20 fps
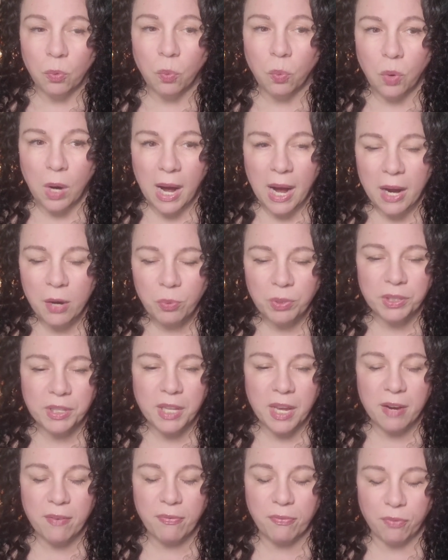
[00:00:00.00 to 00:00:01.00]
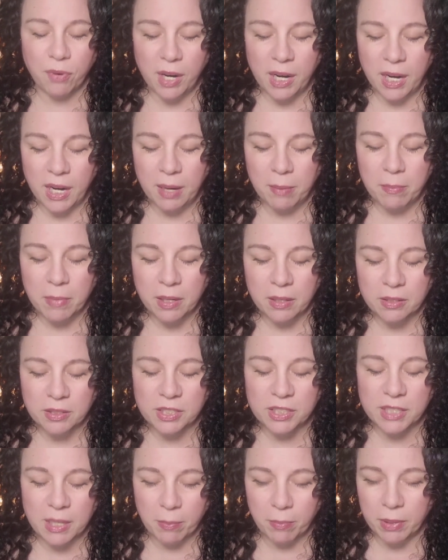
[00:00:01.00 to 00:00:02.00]
Why would they frame
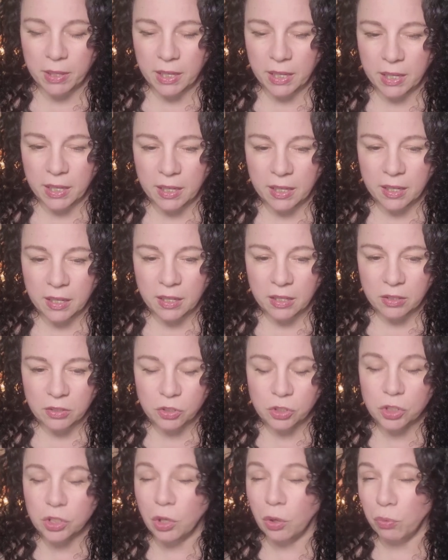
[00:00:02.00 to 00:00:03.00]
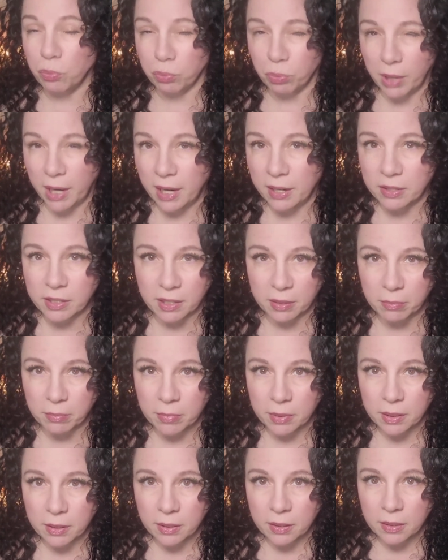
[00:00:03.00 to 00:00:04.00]
somebody so
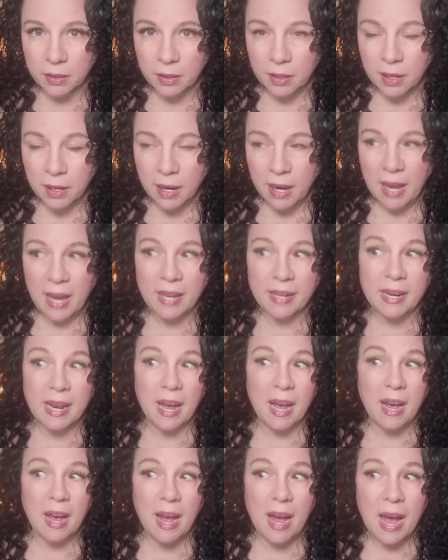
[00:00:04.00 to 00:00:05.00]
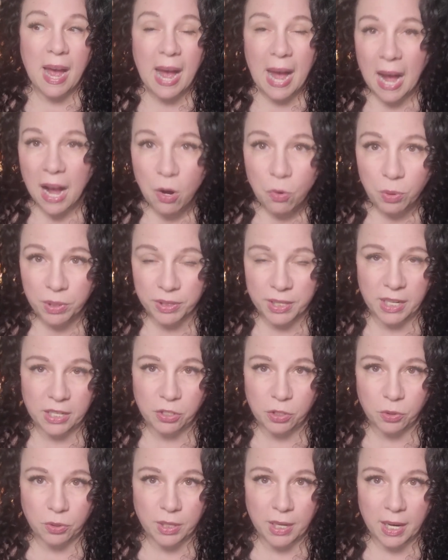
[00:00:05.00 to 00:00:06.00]
random? And how would
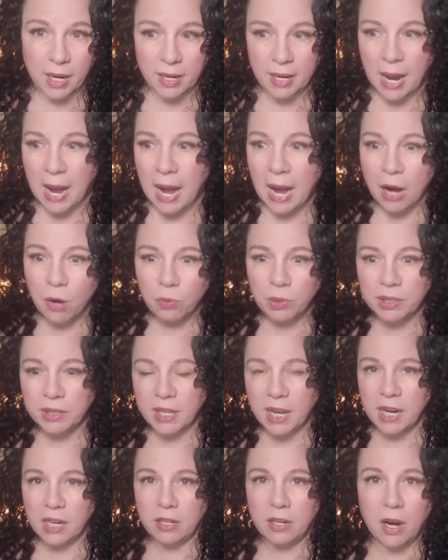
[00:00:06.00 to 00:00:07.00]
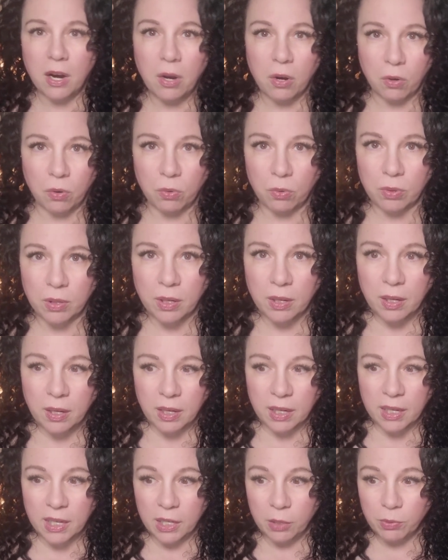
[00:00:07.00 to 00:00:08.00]
they do that? How would they know
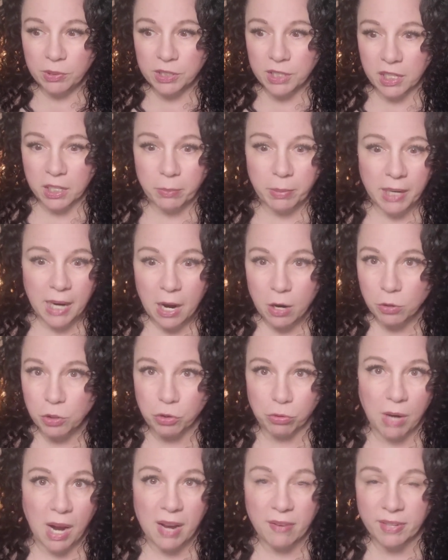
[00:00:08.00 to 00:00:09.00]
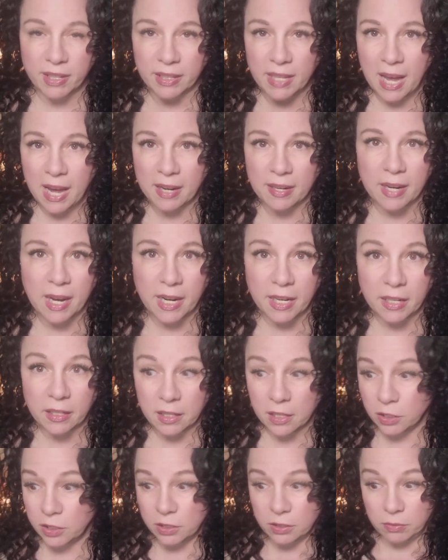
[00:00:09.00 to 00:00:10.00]
he was going to be out driving that
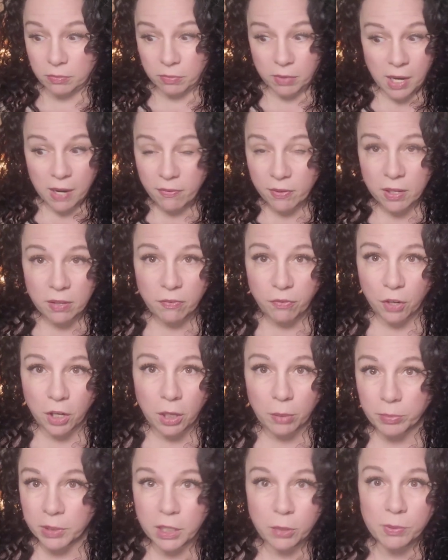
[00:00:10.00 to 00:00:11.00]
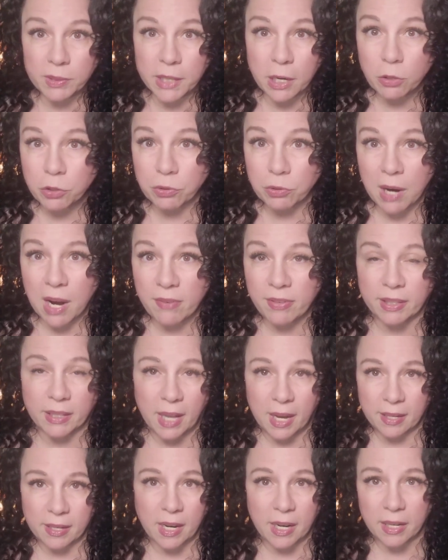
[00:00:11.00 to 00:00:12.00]
night? Because they've confirmed he was out
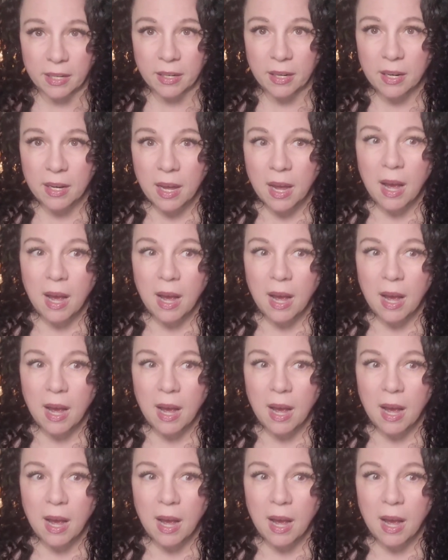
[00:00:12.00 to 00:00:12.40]
driving that night.